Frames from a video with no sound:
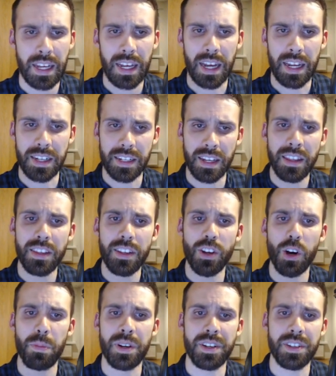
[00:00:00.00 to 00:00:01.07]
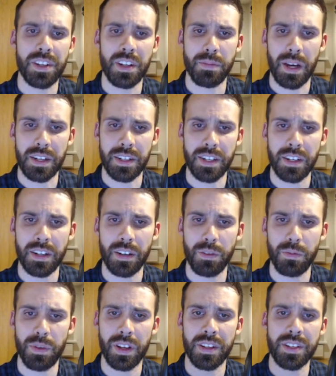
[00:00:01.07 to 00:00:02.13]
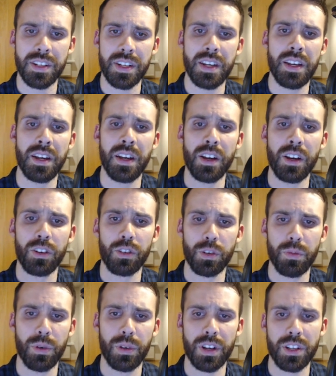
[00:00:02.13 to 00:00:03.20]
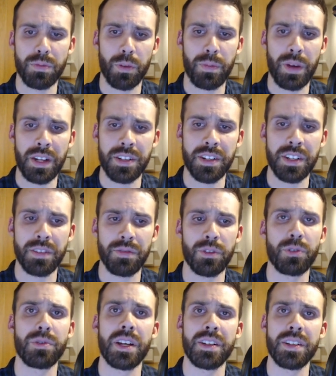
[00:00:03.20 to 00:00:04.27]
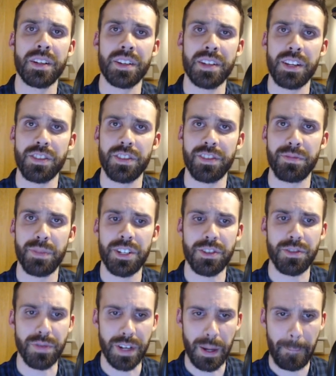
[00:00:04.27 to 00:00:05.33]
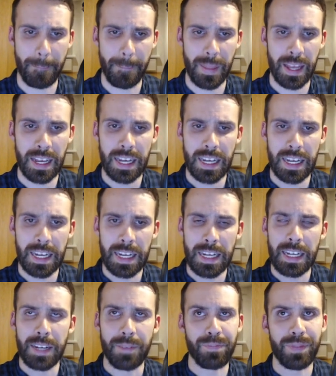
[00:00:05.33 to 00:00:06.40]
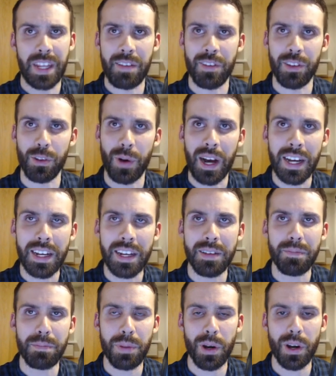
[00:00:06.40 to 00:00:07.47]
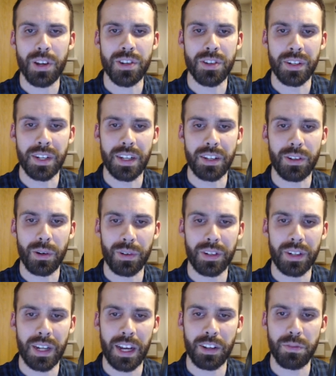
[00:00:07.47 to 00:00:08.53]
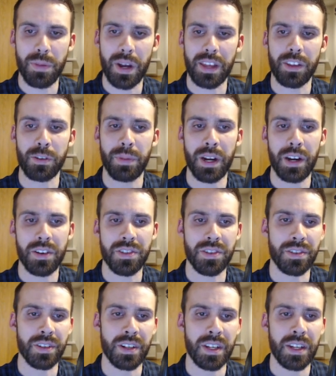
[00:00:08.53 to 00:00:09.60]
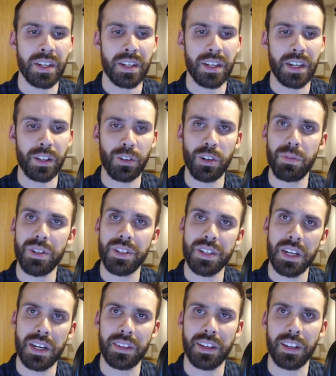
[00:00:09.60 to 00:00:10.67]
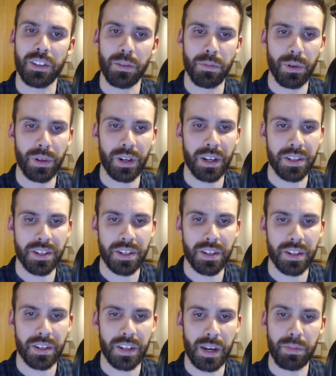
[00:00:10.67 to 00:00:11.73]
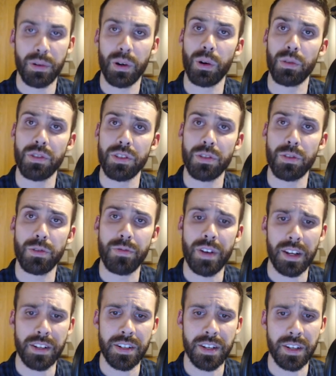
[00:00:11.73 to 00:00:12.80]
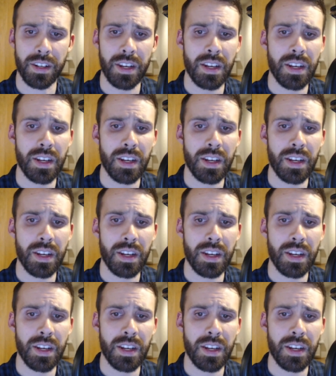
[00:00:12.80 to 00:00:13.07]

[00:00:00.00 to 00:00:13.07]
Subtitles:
And in the opening cinematic, we can see Nomura's propensity for creating a sense of mystery. Even though I personally don't like to make the comparison, it could be said that Nomura's approach to directing